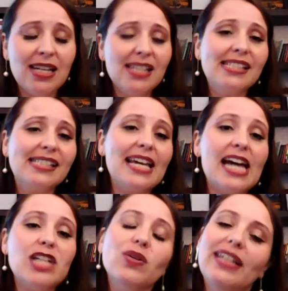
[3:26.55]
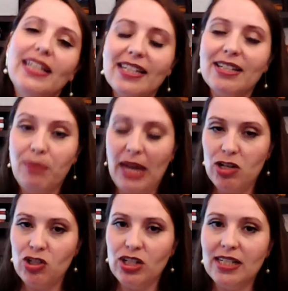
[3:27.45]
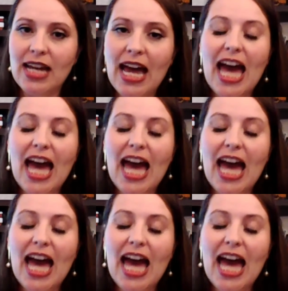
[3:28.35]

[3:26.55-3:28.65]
scheduling in the patient,